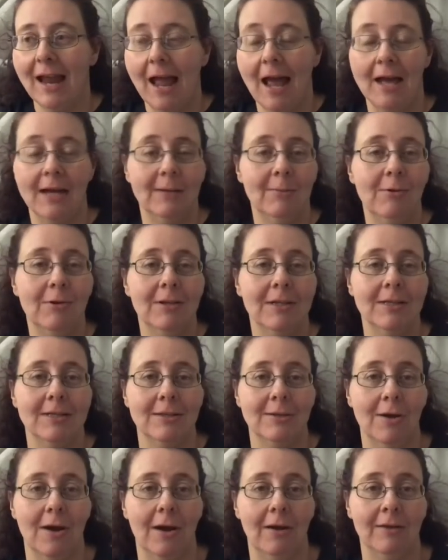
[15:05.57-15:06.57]
animal is
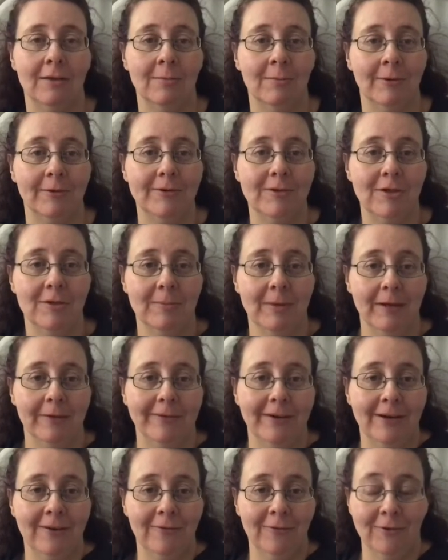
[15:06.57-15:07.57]
not the most humane
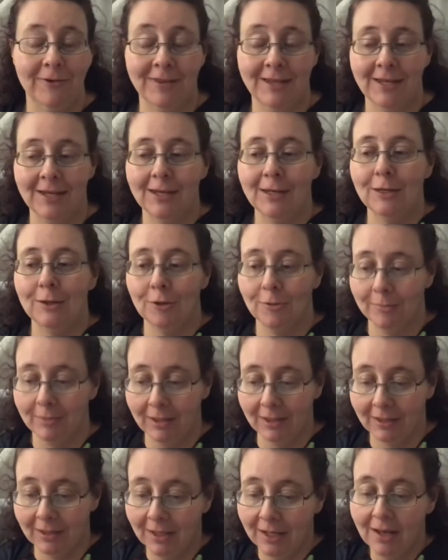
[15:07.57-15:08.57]
way for the
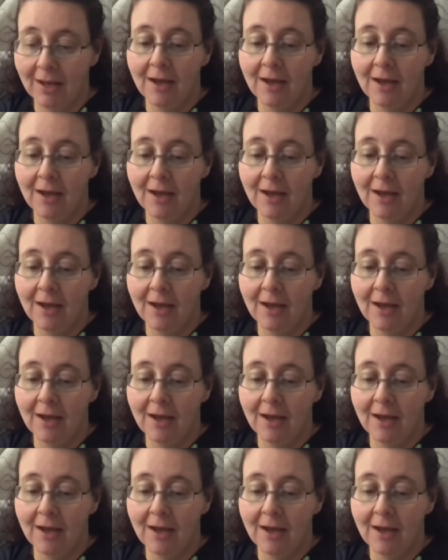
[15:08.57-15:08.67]
human.